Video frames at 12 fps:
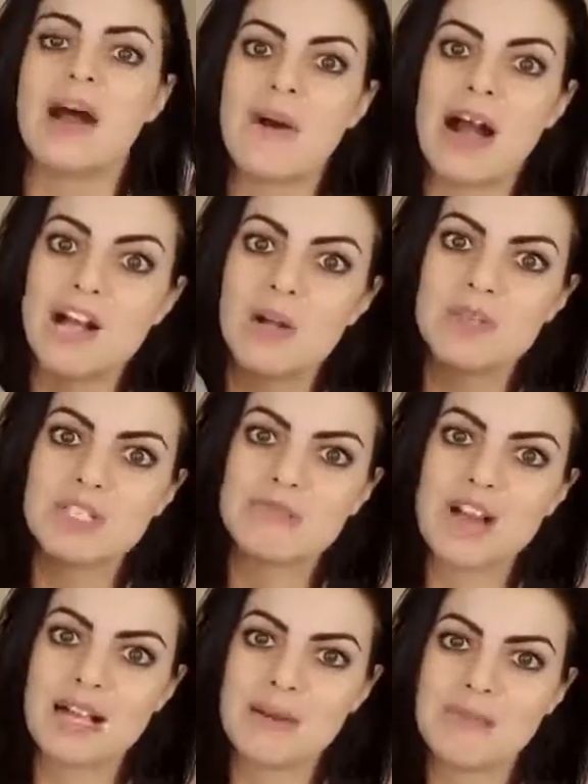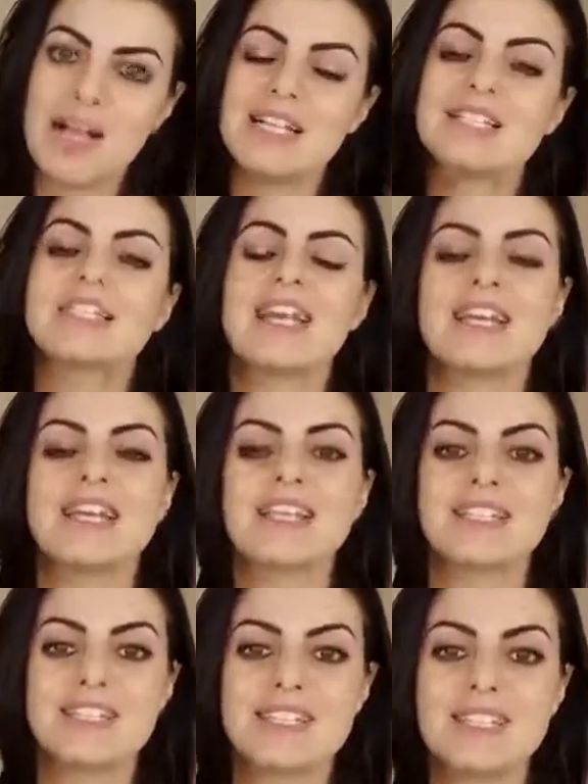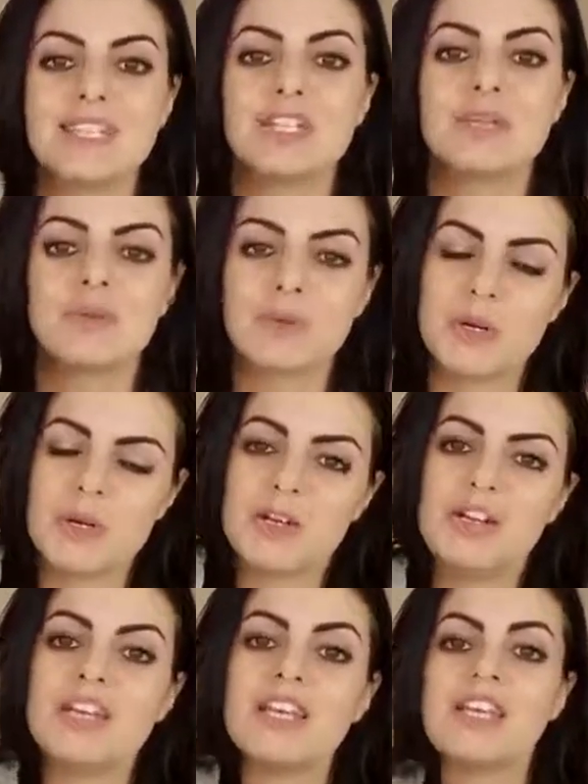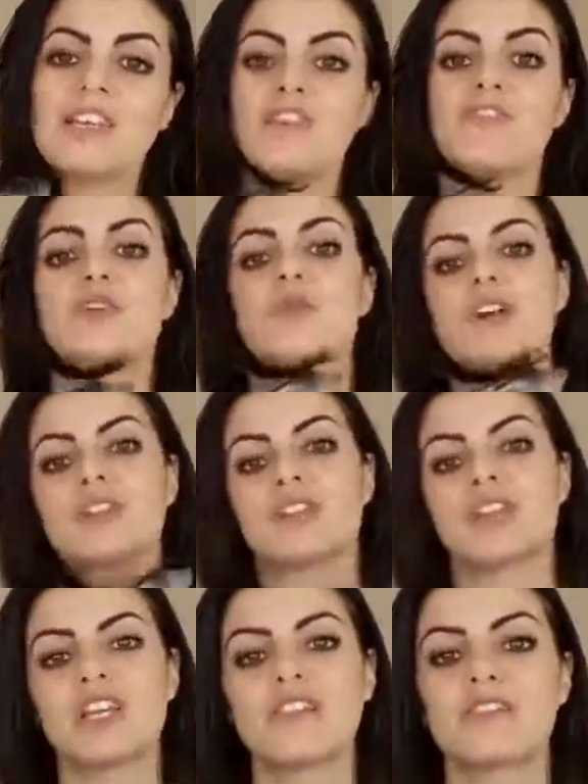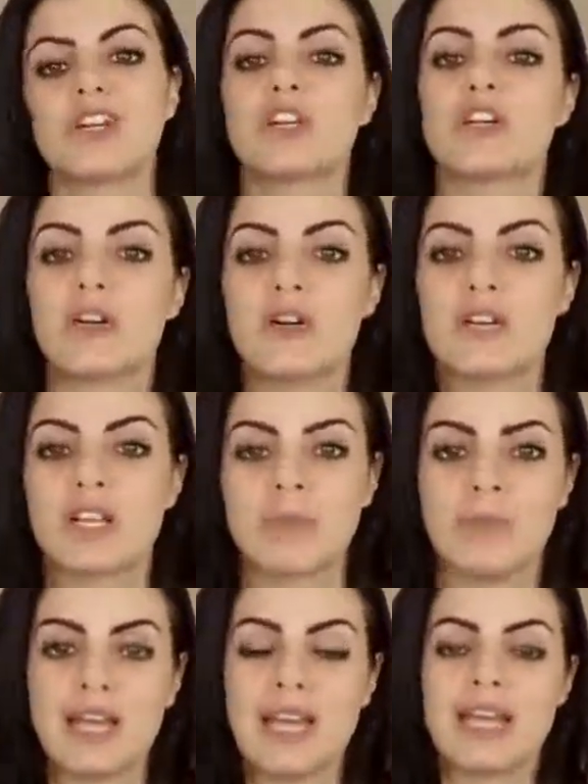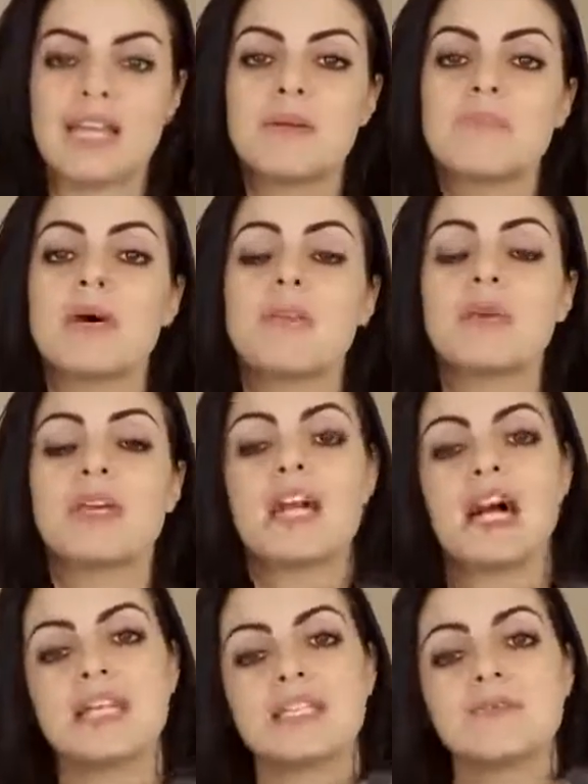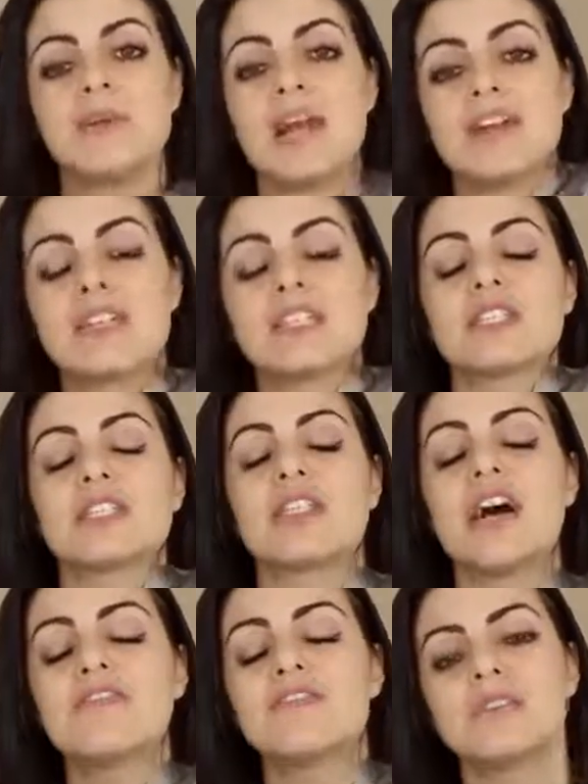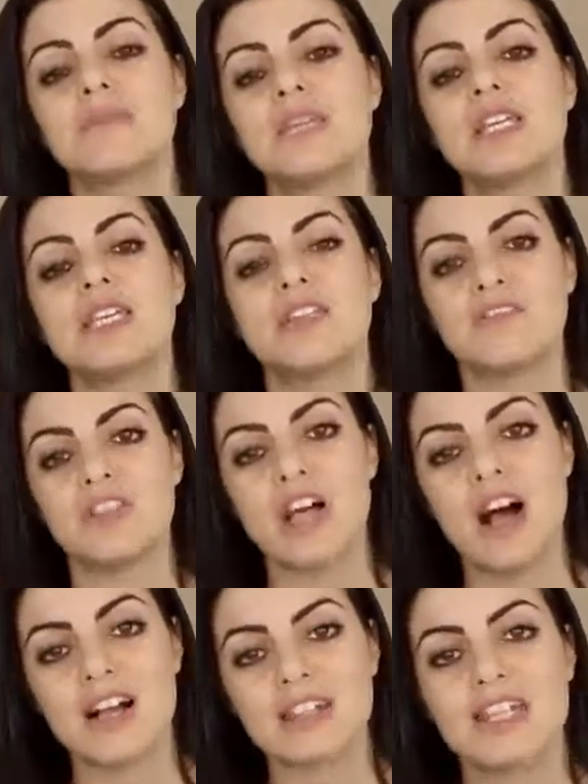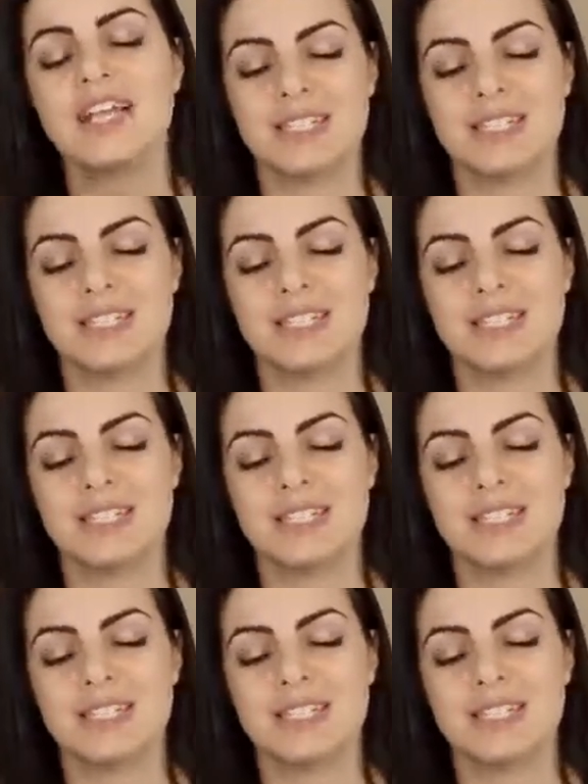Now, I always recommend getting a single bird if you are looking for your own companion, but because parrots love to be in flocks,